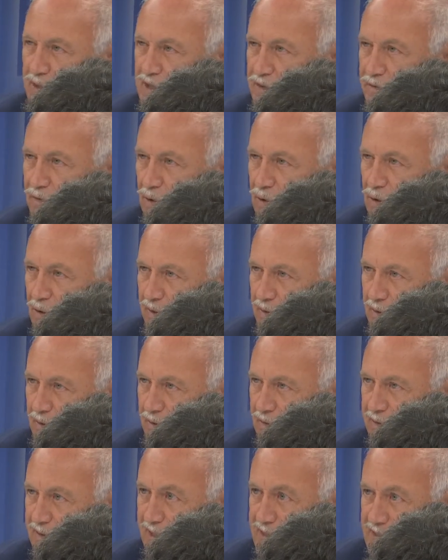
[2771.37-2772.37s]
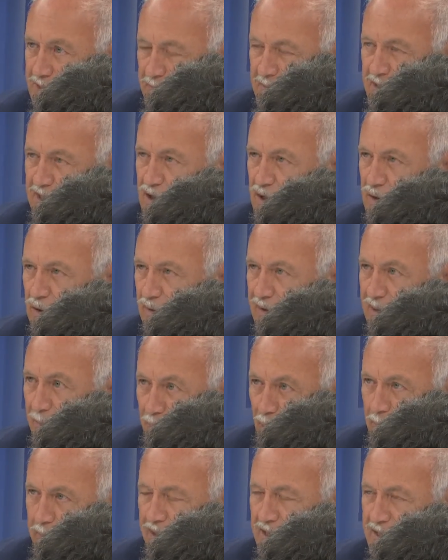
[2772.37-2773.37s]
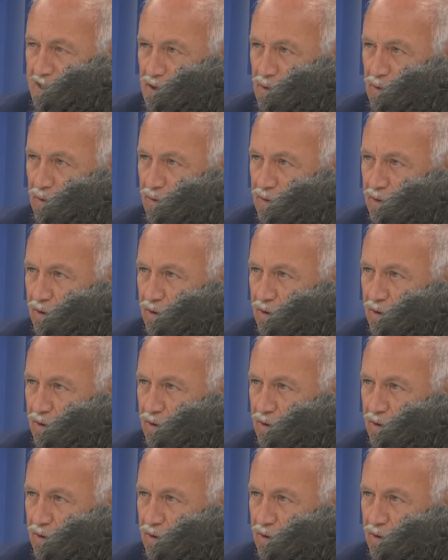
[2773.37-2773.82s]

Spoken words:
There were several hybrids and several levels